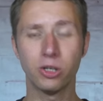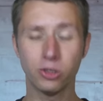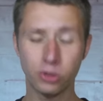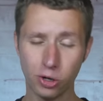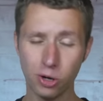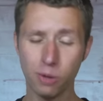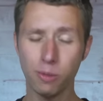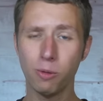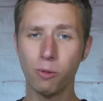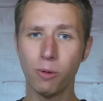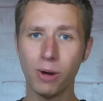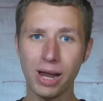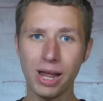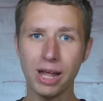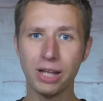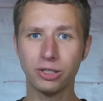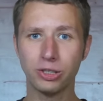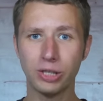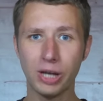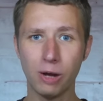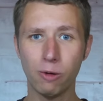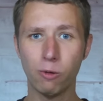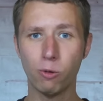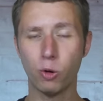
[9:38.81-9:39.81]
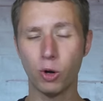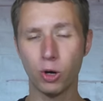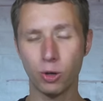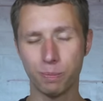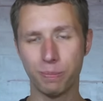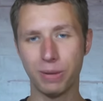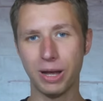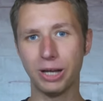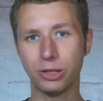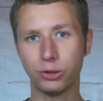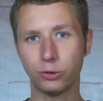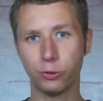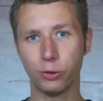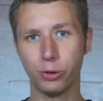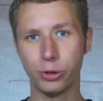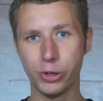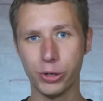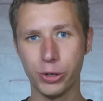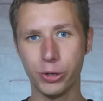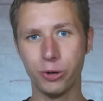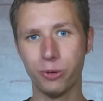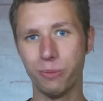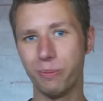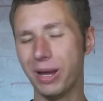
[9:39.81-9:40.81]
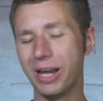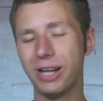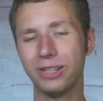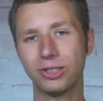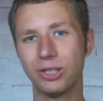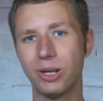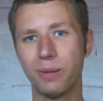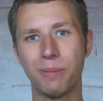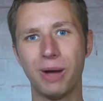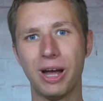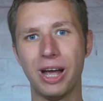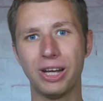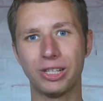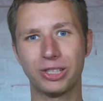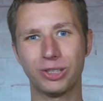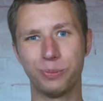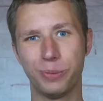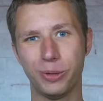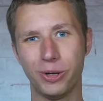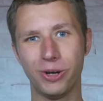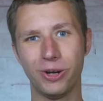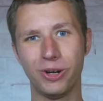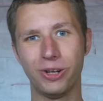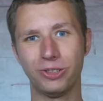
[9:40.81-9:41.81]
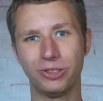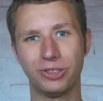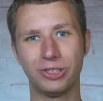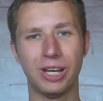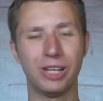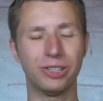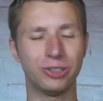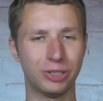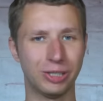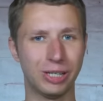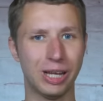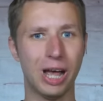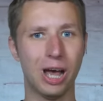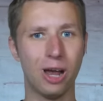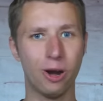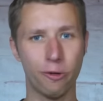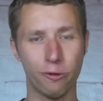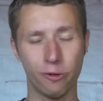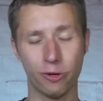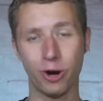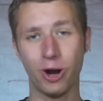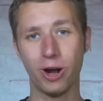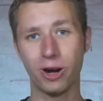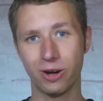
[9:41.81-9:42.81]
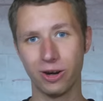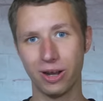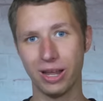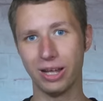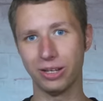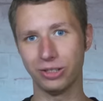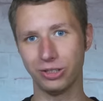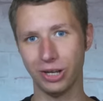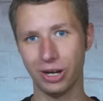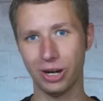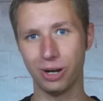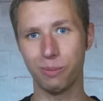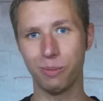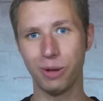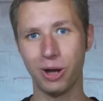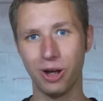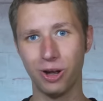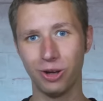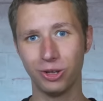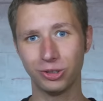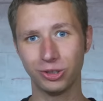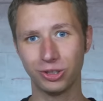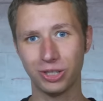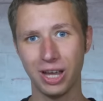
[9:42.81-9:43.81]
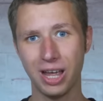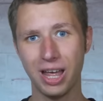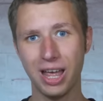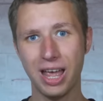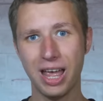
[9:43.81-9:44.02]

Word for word: determine what antenna will work best for you based on my experience testing out over 100 antenna models,